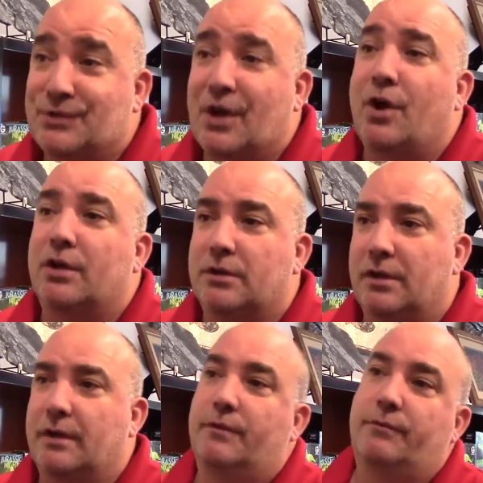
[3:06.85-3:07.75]
So
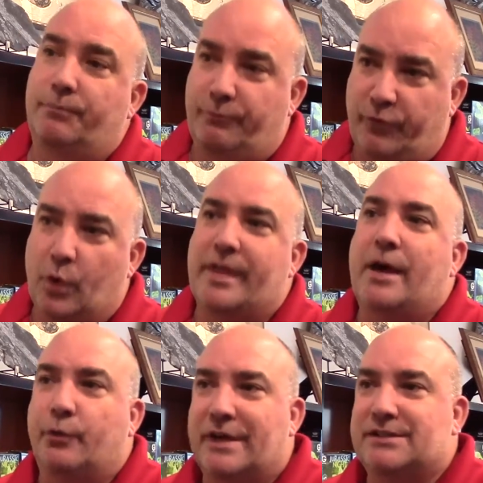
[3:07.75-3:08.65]
for
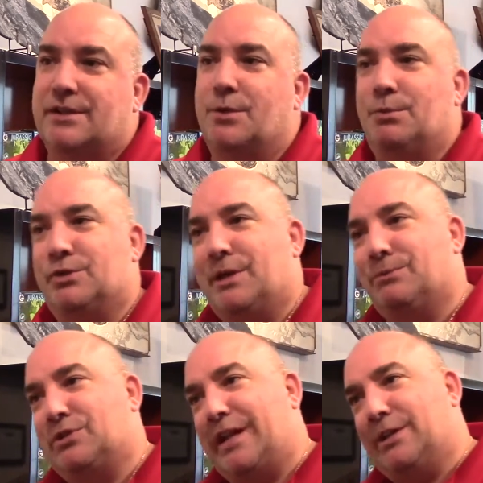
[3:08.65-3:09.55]
that reason, the
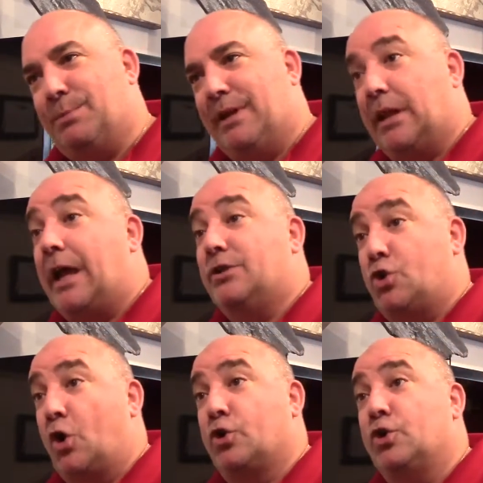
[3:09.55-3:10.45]
museums tend to be a lot
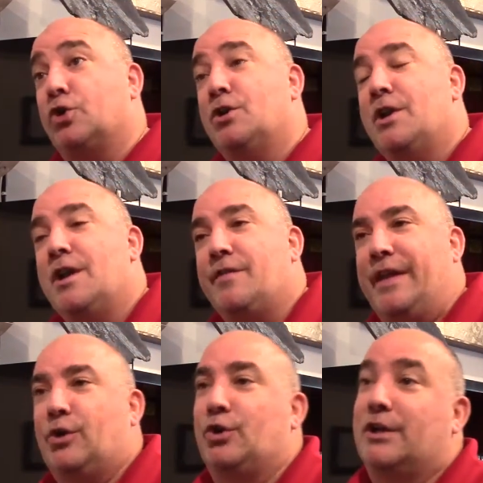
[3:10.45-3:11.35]
darker.
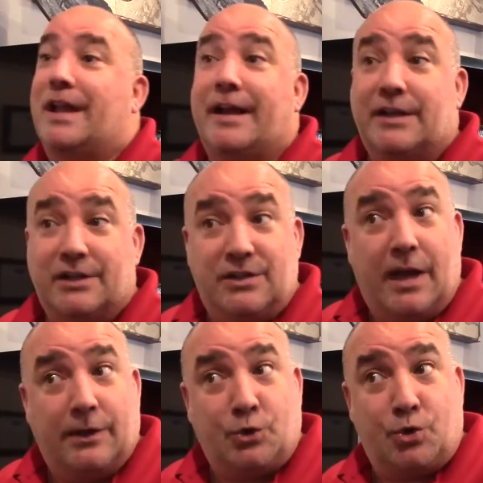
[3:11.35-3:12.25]
They don't allow you to
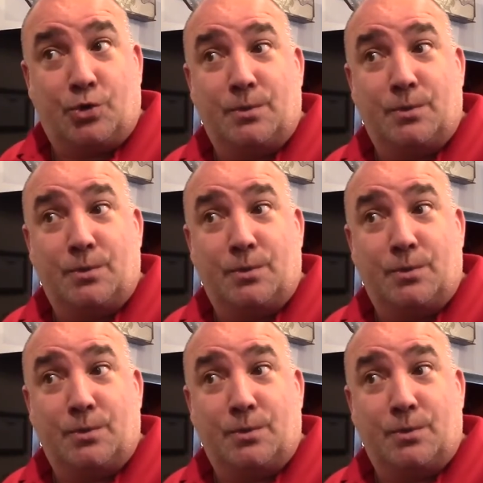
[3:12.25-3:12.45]
touch,